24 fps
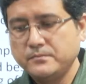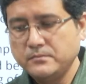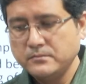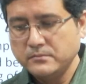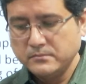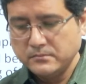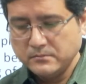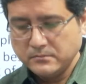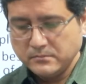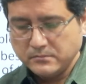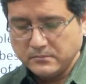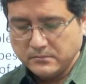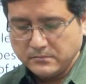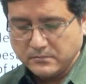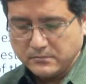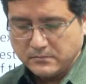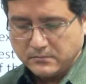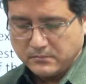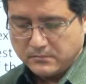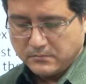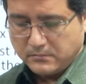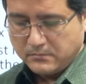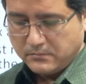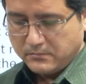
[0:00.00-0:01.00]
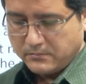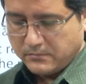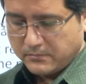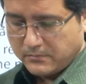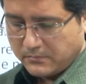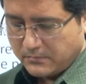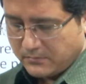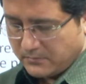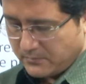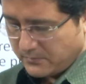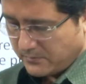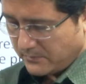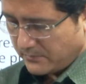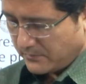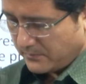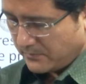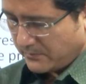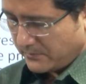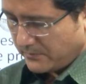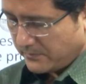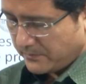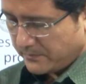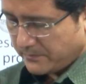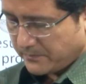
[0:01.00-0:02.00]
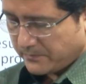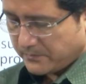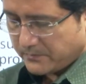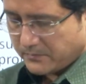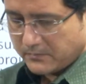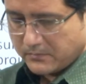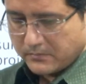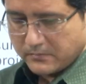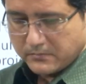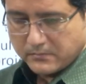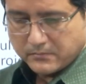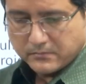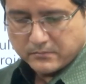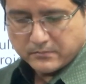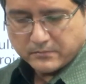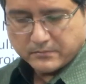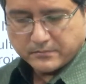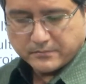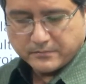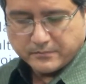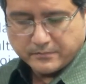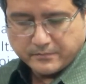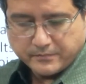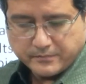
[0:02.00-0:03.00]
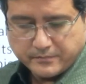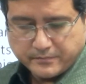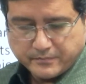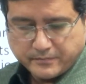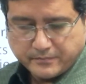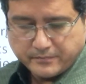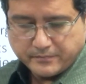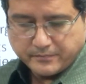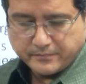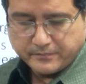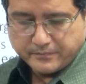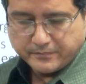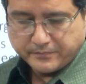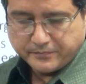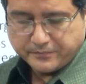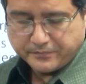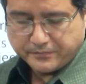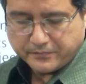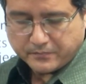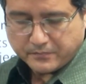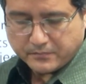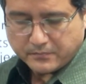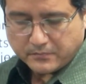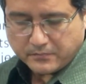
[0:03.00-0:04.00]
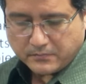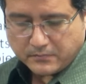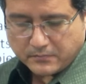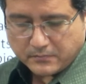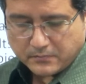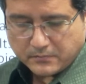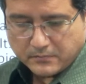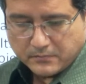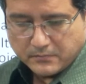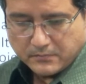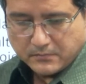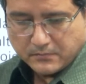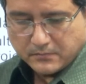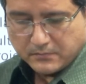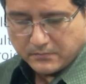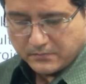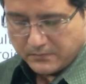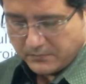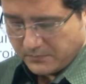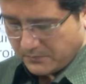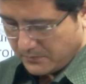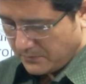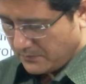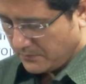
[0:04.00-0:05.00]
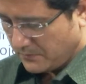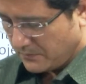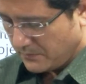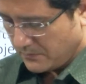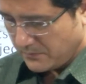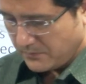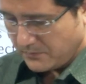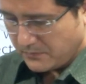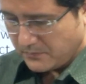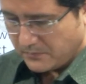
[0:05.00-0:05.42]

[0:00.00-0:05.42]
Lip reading: (silence)